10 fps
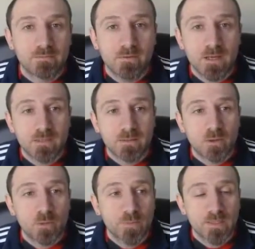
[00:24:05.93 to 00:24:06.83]
Find an
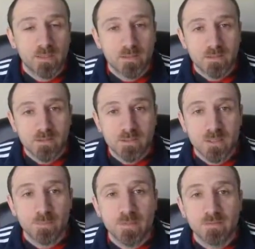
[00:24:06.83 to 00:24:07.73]
opening and then just
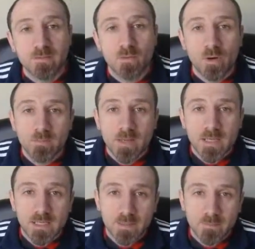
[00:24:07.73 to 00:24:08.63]
jump in. Don't worry about
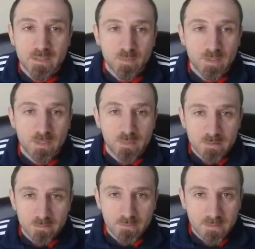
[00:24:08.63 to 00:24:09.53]
getting hit by spinning
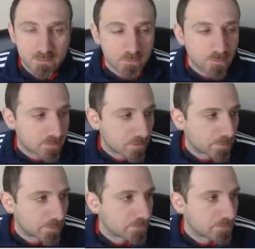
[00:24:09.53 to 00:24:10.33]
mixer, it doesn't do much damage.